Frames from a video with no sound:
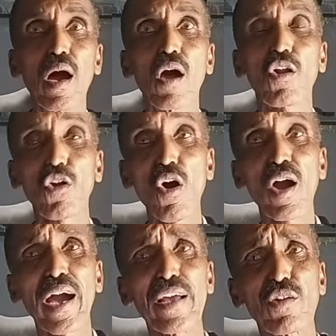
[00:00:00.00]

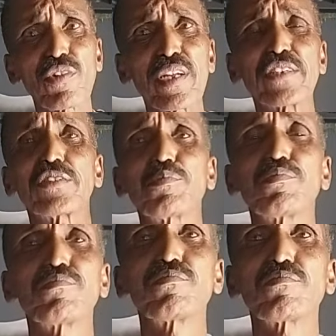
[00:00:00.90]
wrong kind of leadership,
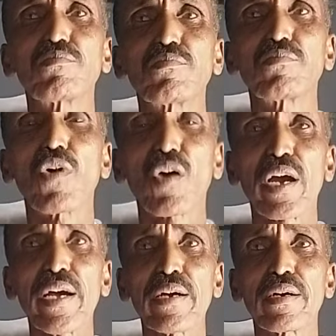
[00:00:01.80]

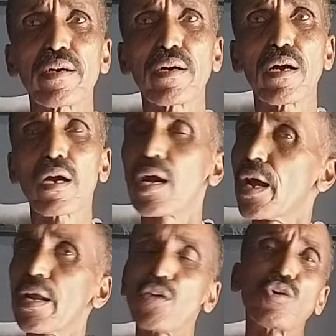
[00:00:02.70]
okay,
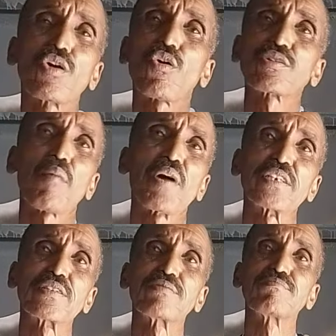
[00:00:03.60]
can actually cause a
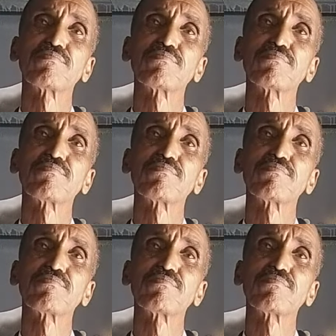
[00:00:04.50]
mess.